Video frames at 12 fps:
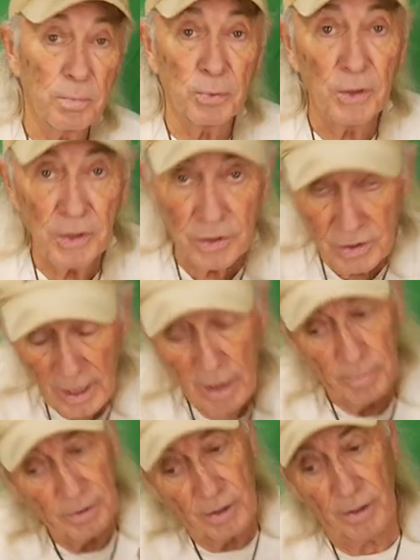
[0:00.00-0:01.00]
printers
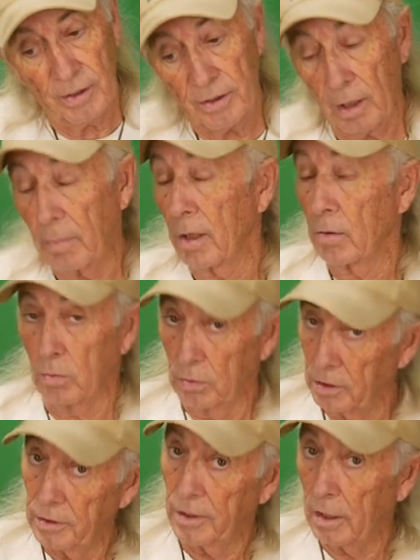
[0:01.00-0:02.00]
down because they make
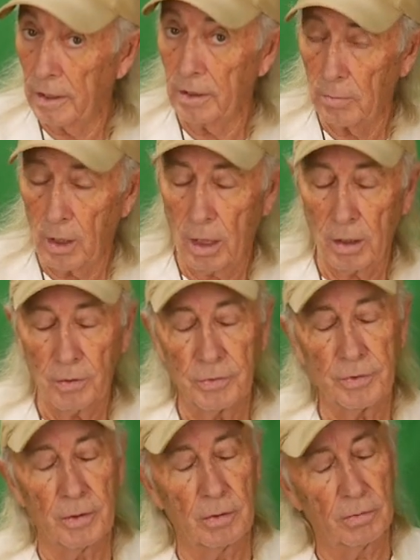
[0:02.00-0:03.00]
really clean
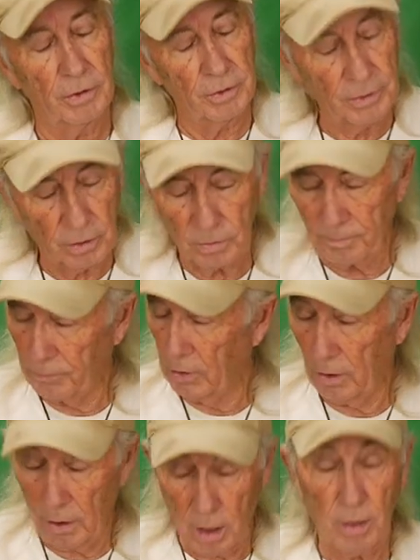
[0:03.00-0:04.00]
models. They're really,
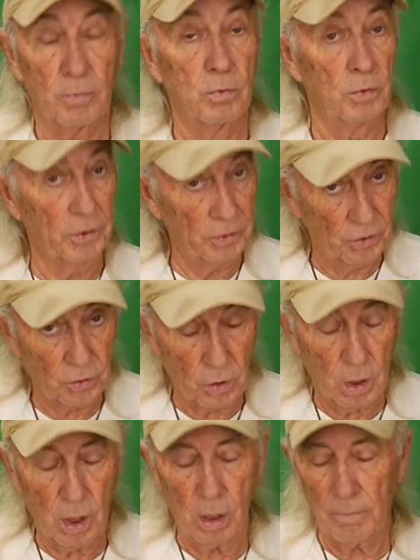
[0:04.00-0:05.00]
they are really
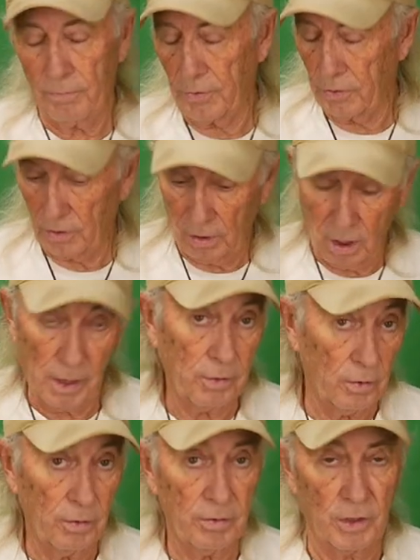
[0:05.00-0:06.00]
strong. There's a lot
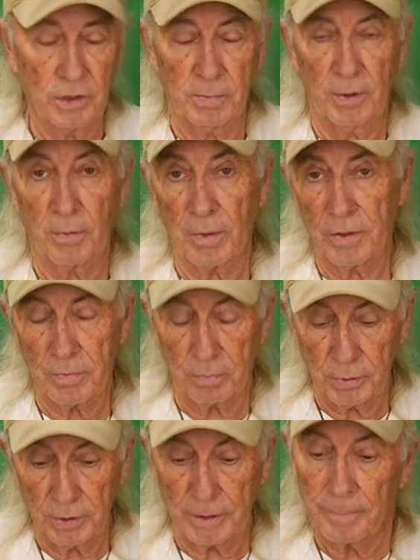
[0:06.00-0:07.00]
of good things about a resin
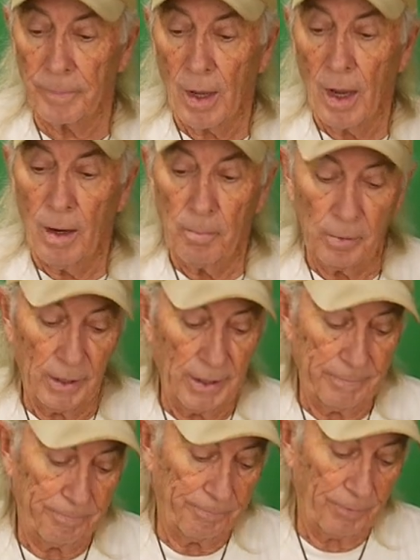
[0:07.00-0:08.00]
printer,
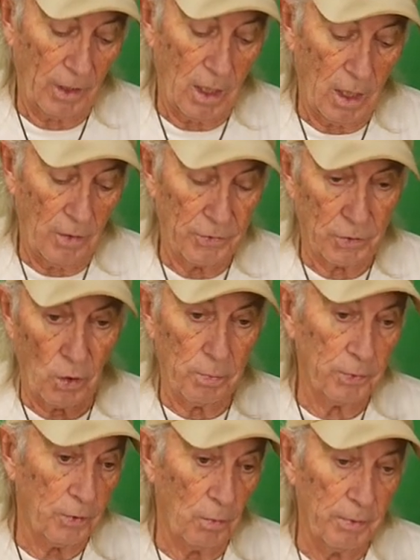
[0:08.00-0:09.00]
but uh, there's
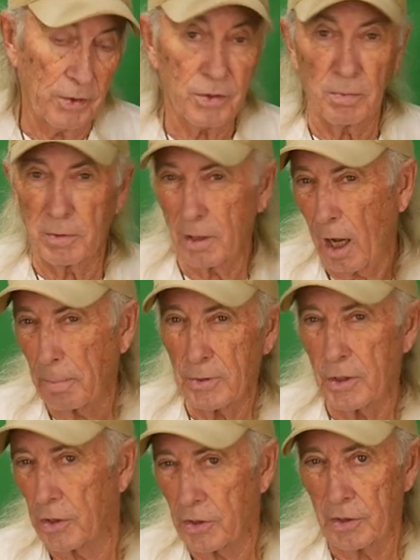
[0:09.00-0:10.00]
also been some
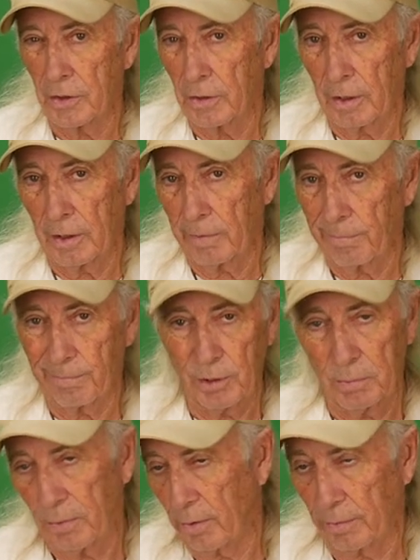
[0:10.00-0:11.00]
competition and
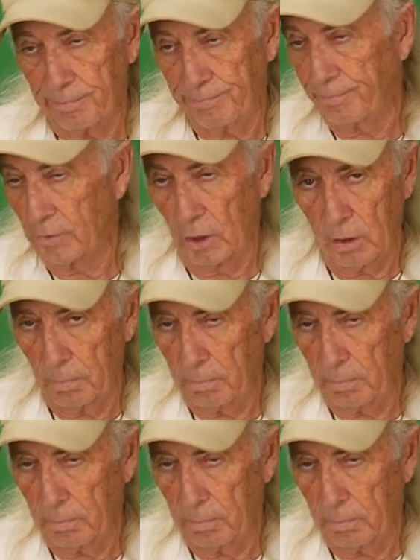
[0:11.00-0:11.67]
people, you know,